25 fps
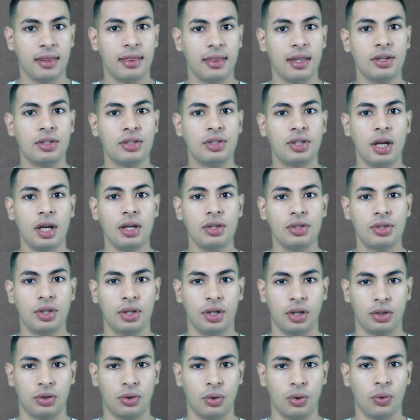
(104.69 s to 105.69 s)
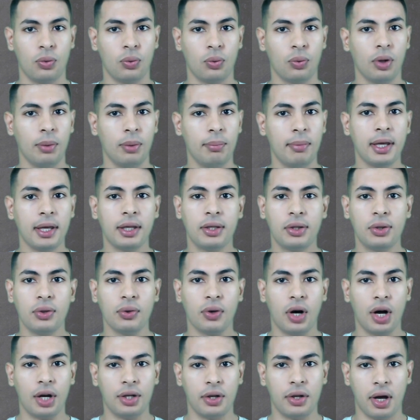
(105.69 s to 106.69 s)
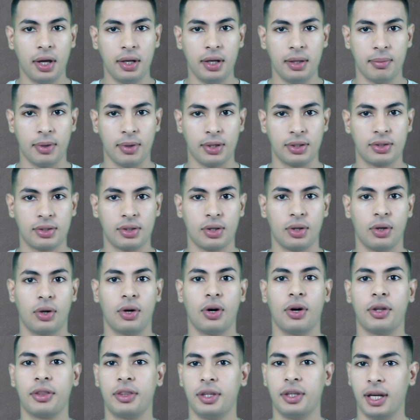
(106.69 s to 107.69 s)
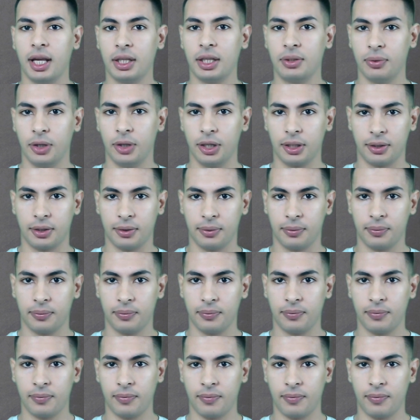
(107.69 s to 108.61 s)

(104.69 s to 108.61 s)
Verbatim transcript: then changing it will make you anonymous on the network.